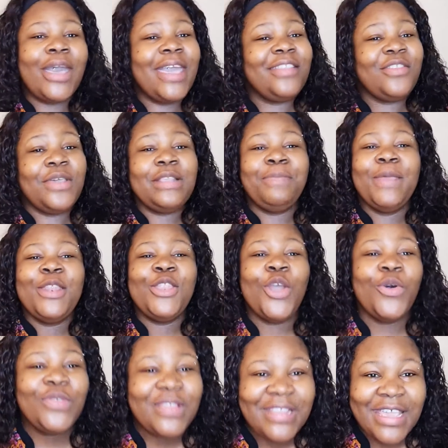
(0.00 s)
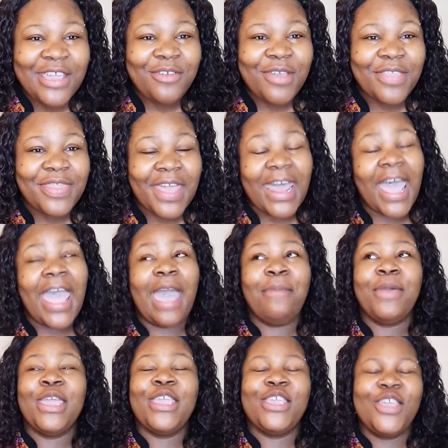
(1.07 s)
Okay, so it's been no secret that I
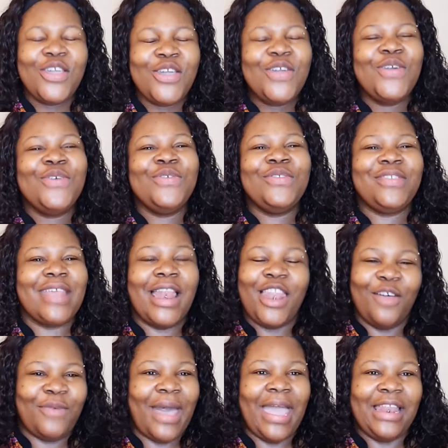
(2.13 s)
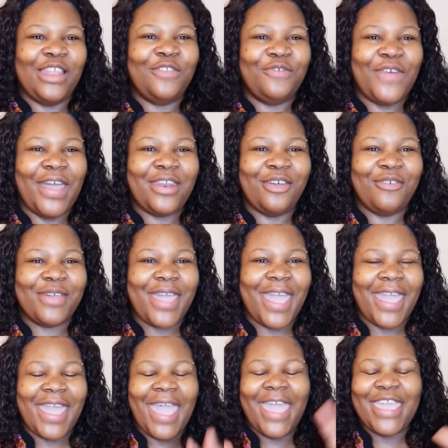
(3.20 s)
am a huge Love Island fan.
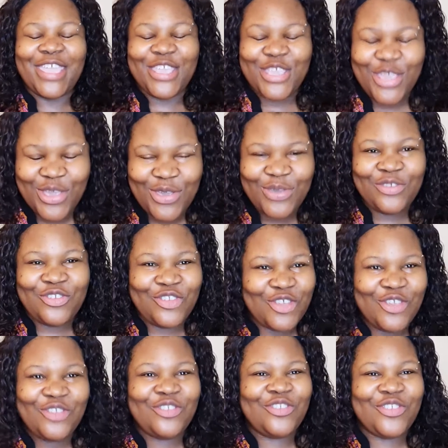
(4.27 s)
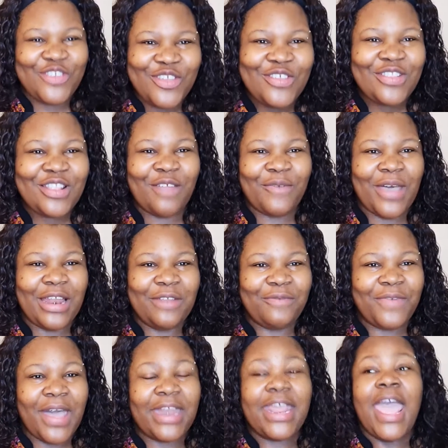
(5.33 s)
Okay, a huge Love
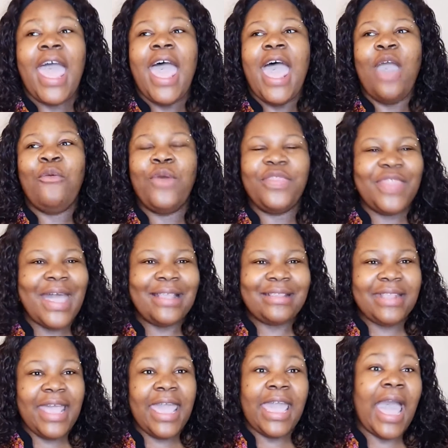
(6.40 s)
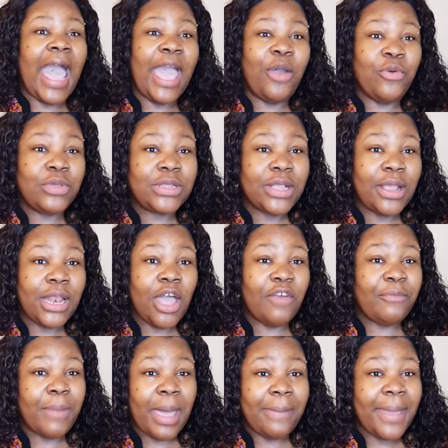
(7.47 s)
Island fan. And with that saying, I also
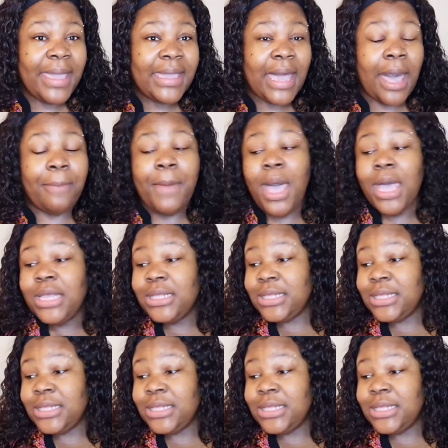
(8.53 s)
love my makeup.